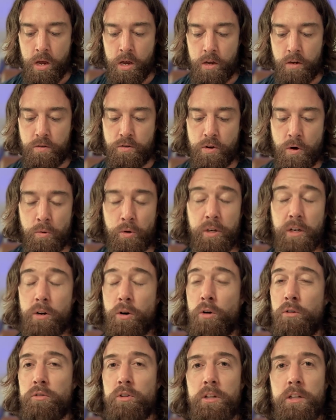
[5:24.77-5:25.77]
Don't get
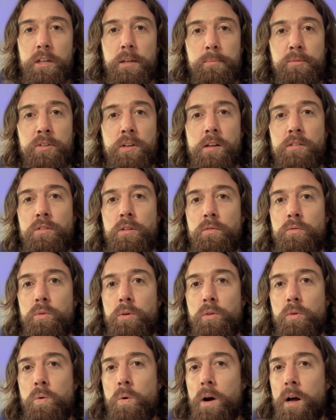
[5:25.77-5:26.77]
overly obsessive
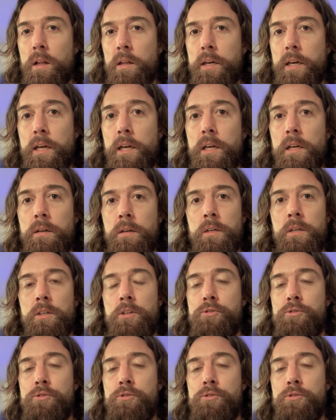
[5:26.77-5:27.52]
with quality.